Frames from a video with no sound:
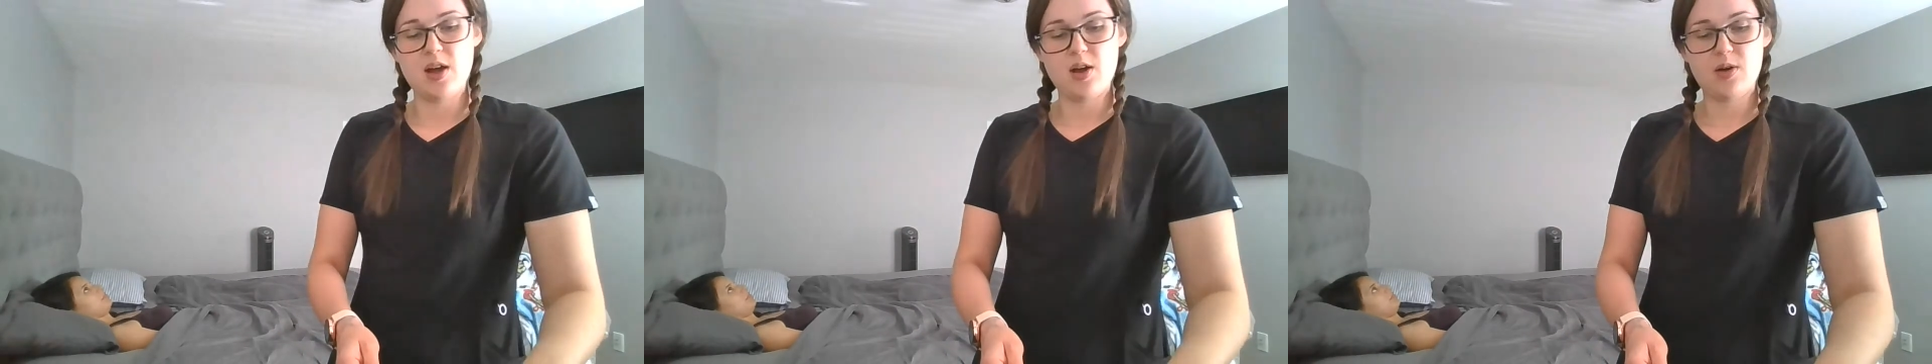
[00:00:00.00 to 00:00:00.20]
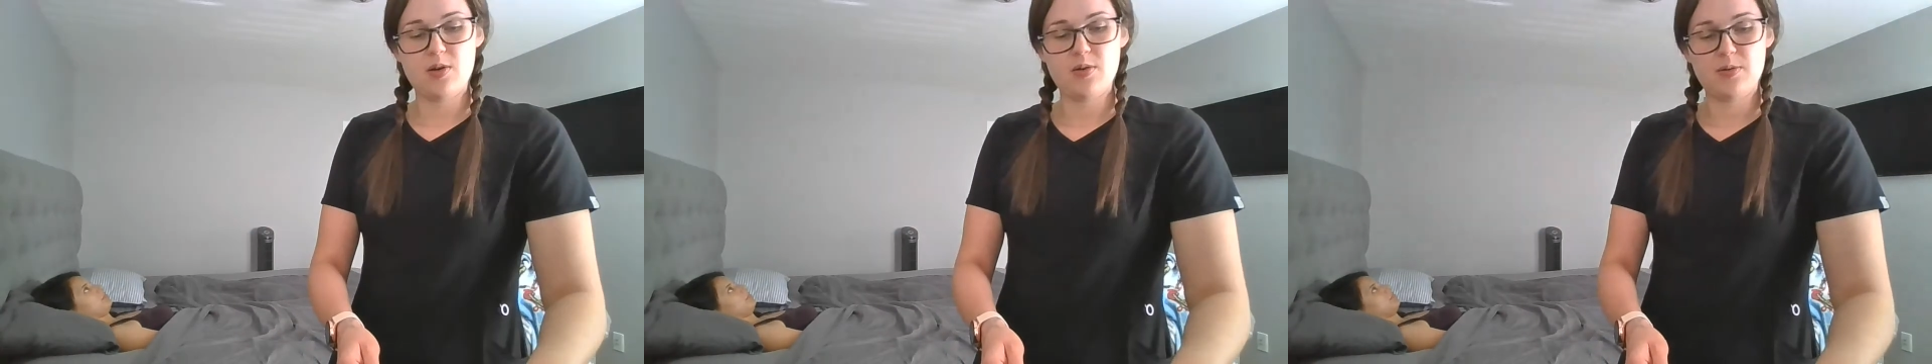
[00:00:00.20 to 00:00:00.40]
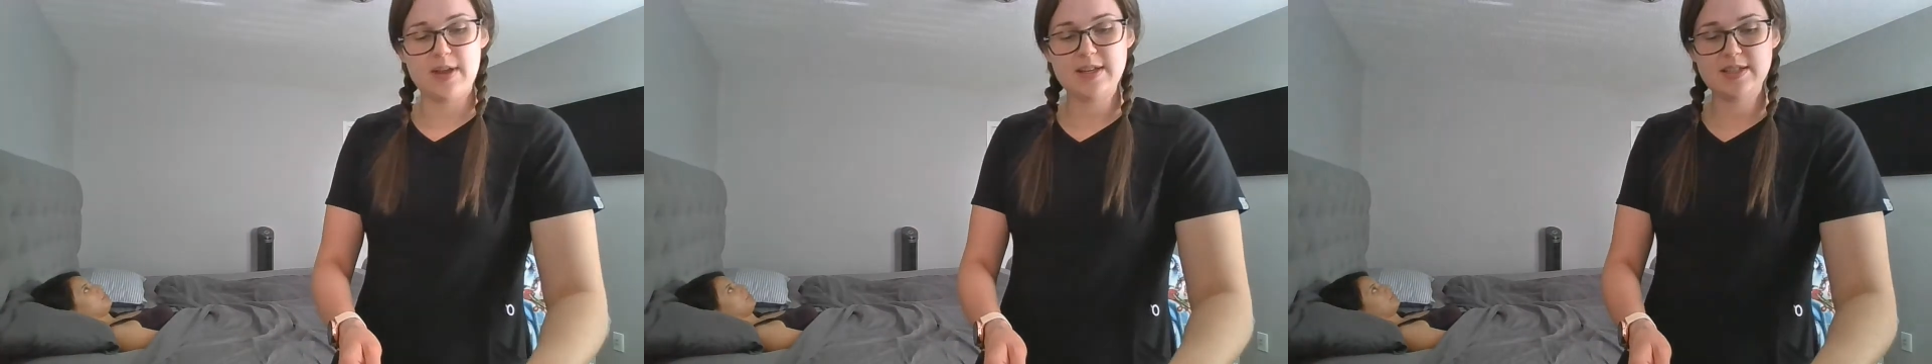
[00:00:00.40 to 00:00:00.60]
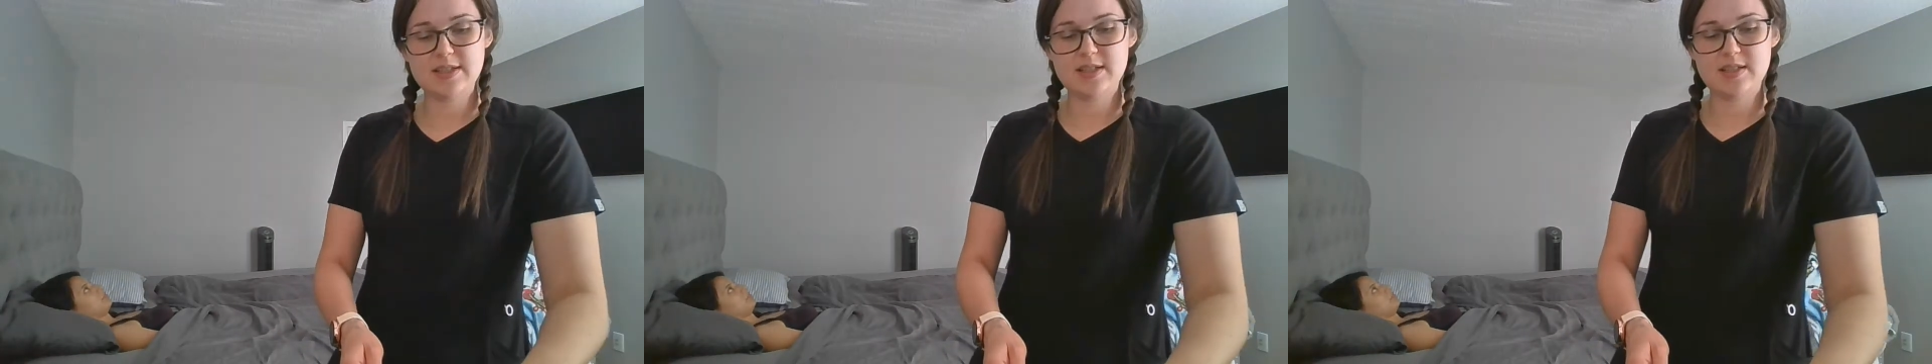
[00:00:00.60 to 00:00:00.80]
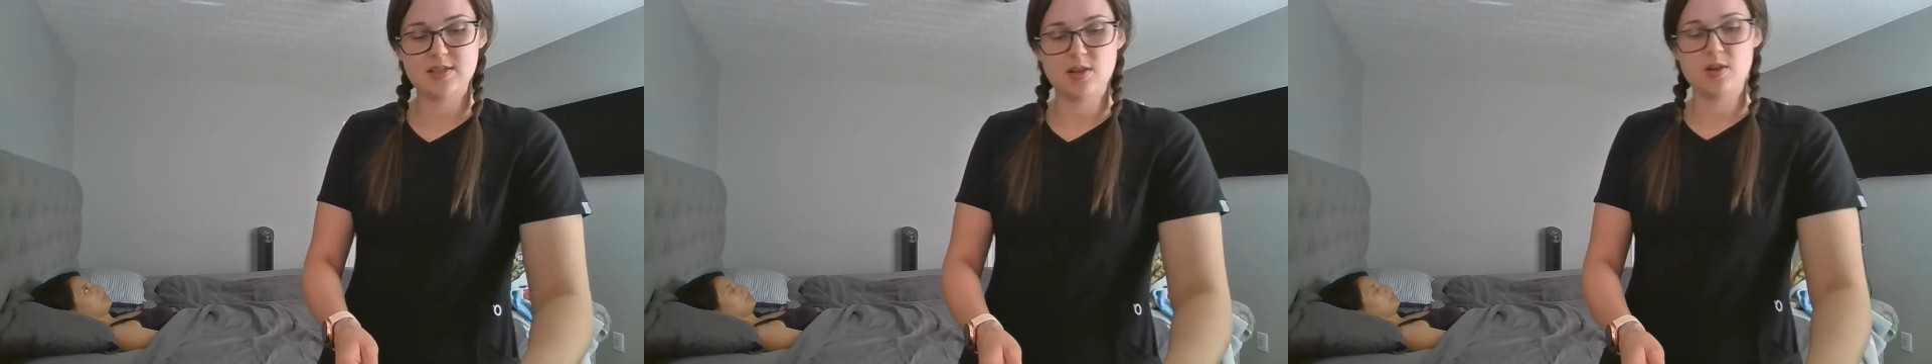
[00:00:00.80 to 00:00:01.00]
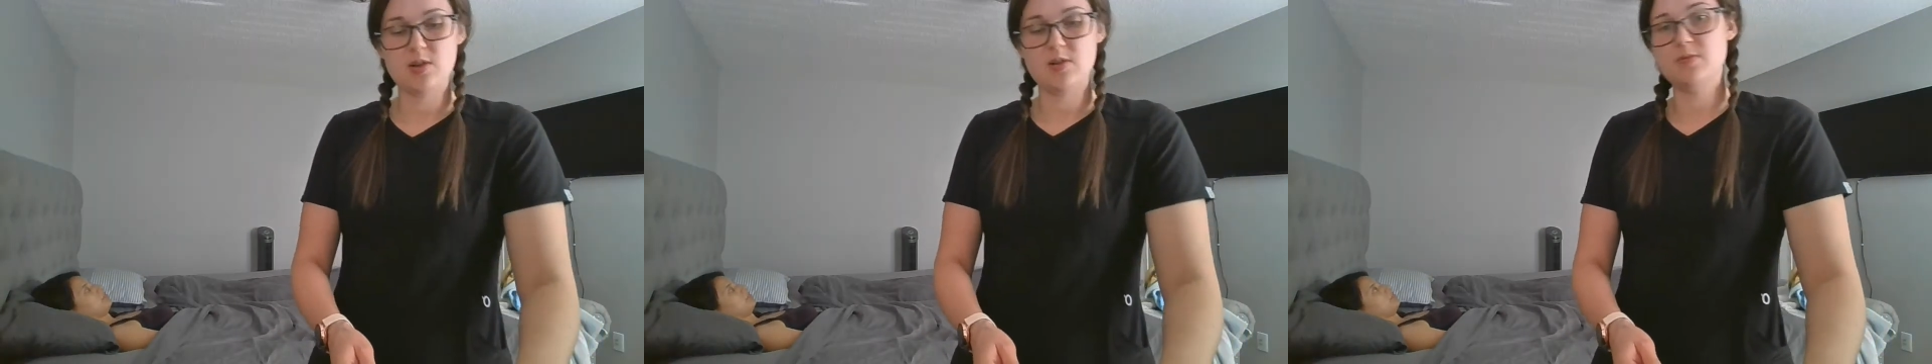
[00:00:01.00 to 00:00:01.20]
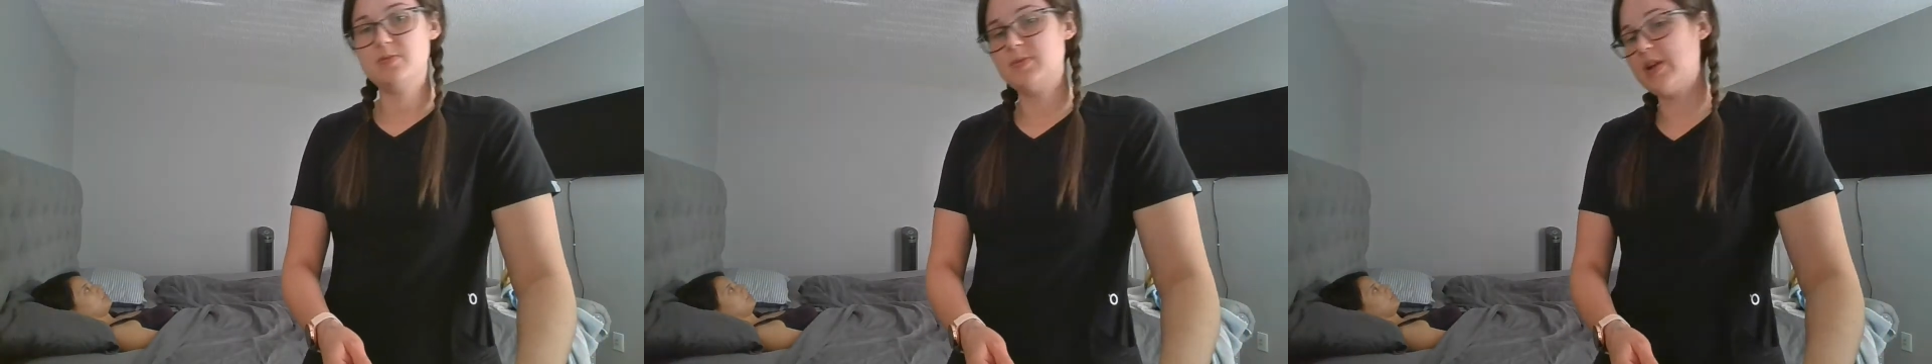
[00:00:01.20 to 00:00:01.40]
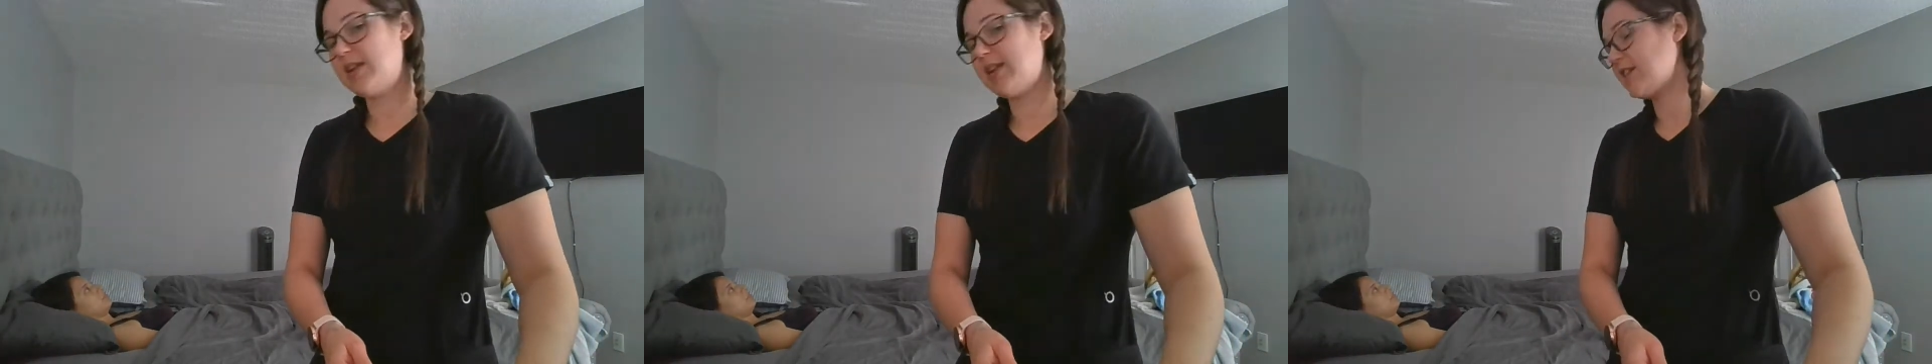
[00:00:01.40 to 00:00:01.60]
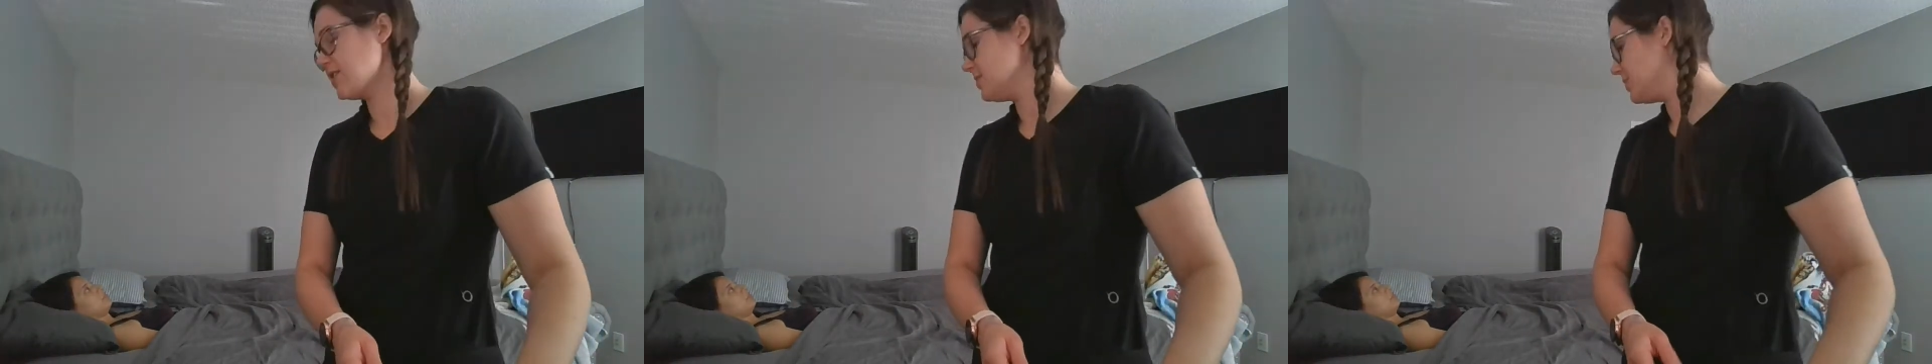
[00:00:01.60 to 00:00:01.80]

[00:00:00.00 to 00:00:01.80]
All right. So, Alexa,